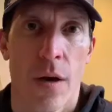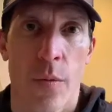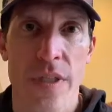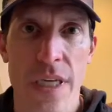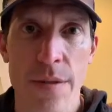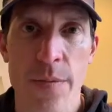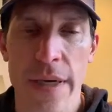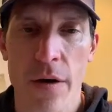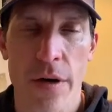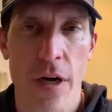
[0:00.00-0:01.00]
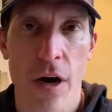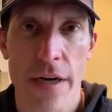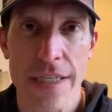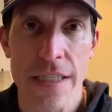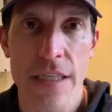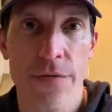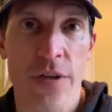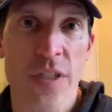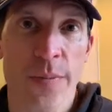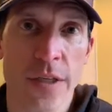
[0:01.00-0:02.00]
What seems to be going on is the
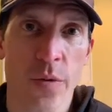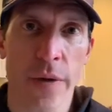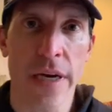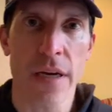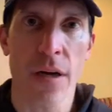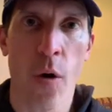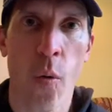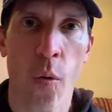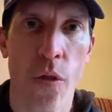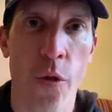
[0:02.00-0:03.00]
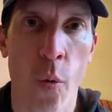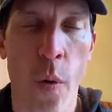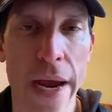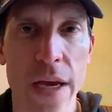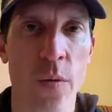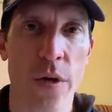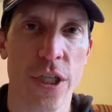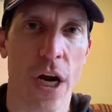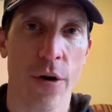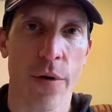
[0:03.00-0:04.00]
difference between the way in
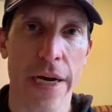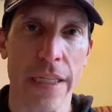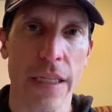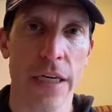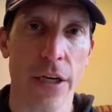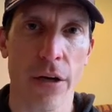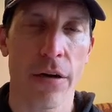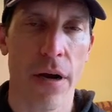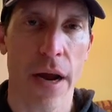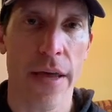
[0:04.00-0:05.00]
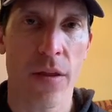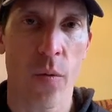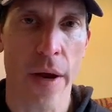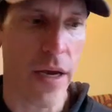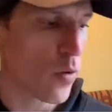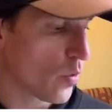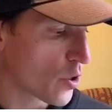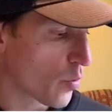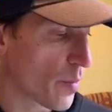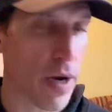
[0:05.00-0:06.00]
which I write linear and the way in
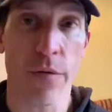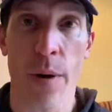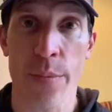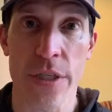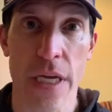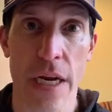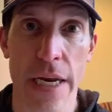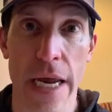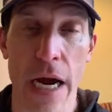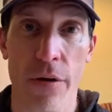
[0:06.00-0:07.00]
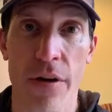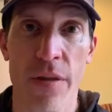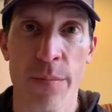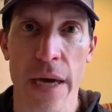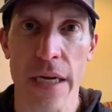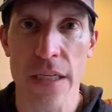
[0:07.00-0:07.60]
which we might represent an arithmetic